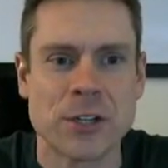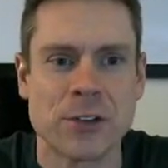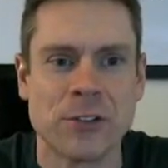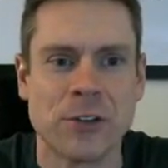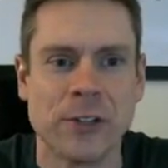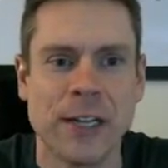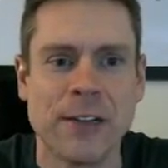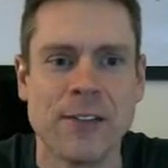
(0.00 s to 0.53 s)
so
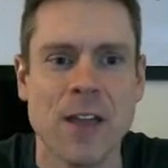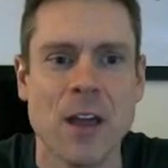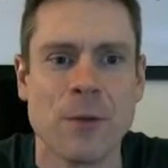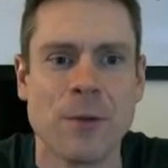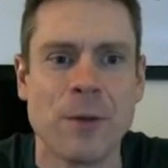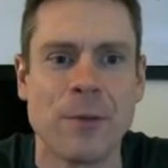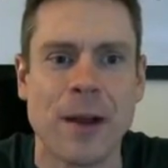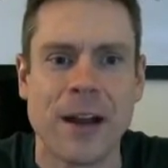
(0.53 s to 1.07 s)
let's
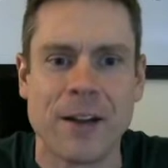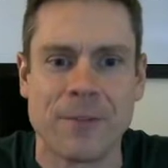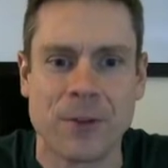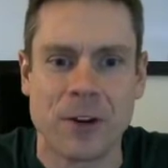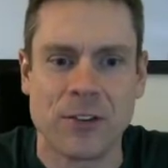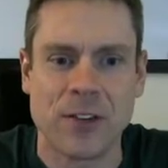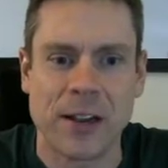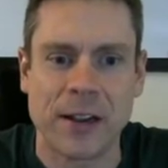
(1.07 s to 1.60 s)
rewrite it for a
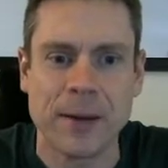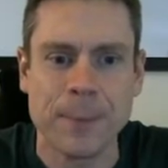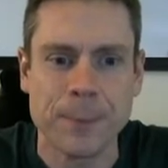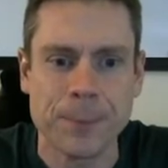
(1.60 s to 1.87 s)
second.